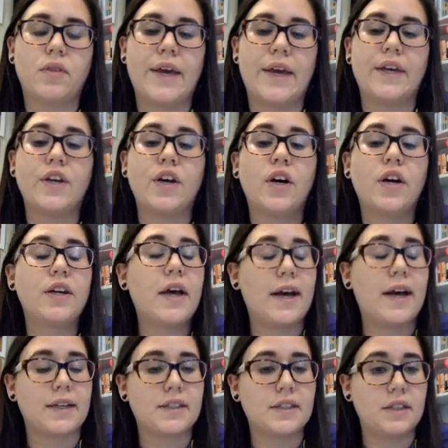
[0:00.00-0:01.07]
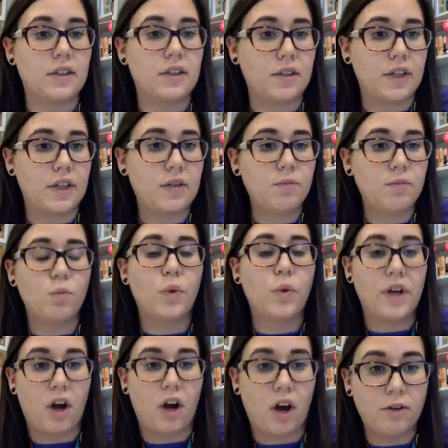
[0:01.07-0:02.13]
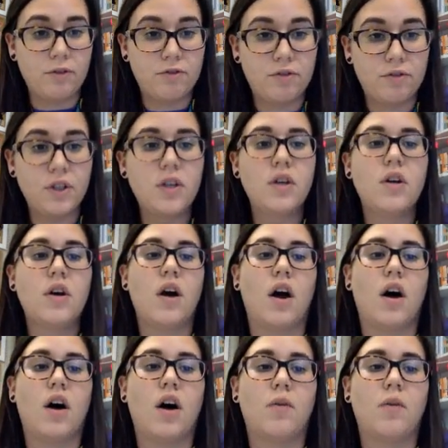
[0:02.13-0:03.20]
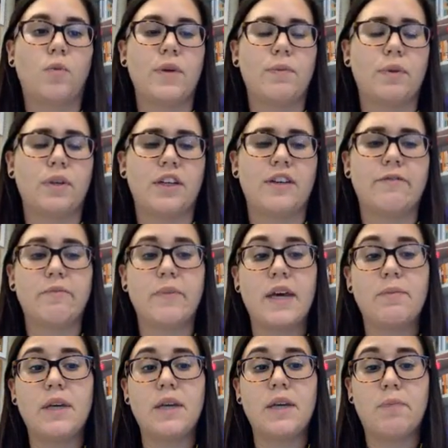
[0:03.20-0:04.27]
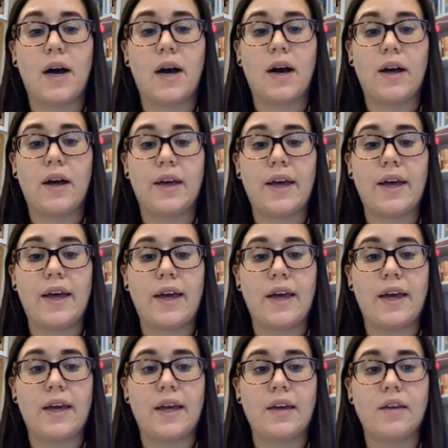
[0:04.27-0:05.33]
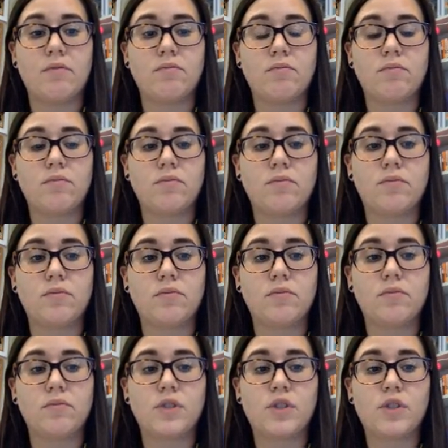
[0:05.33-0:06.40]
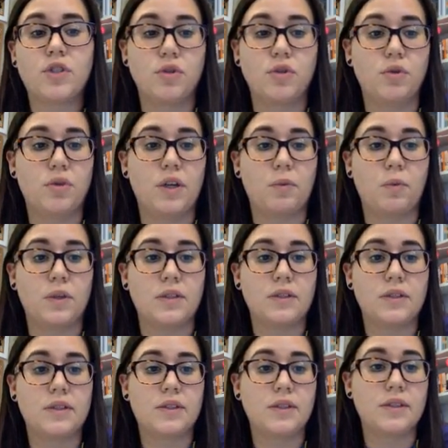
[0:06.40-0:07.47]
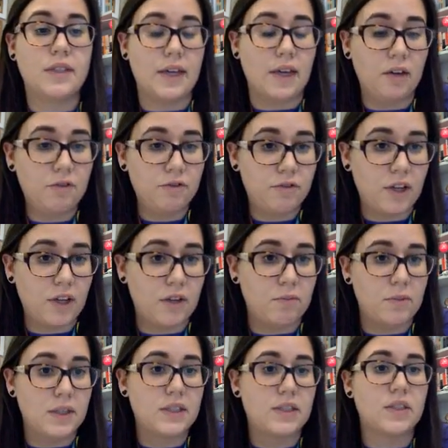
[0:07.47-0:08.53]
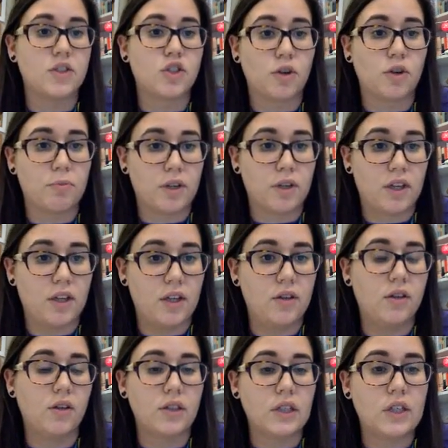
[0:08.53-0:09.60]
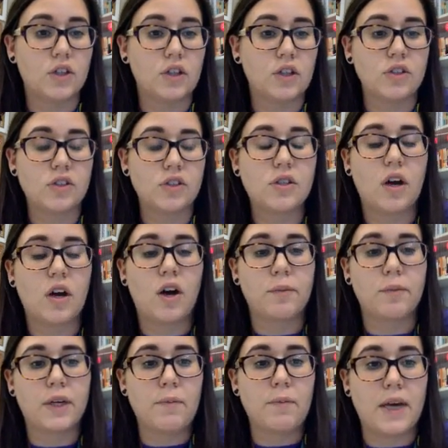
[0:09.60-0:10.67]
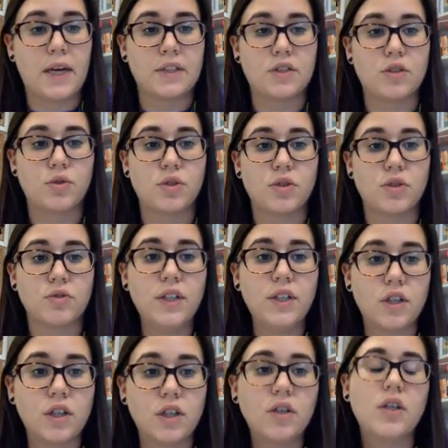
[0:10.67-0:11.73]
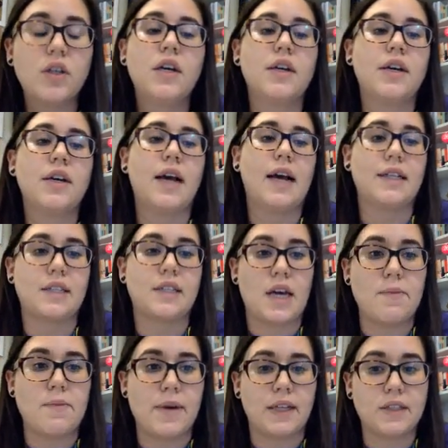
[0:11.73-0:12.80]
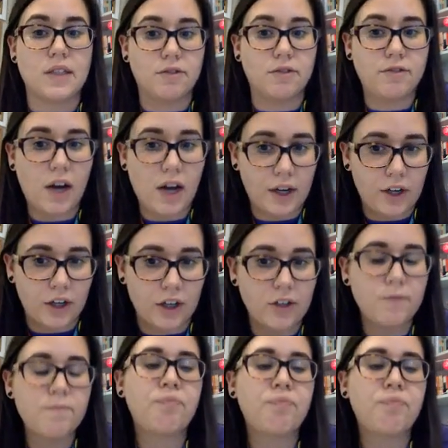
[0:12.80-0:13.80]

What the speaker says: a gun accidentally went off, we believe maybe by a Sioux that was deaf and misinterpreted the leader's command to surrender as a command to fire.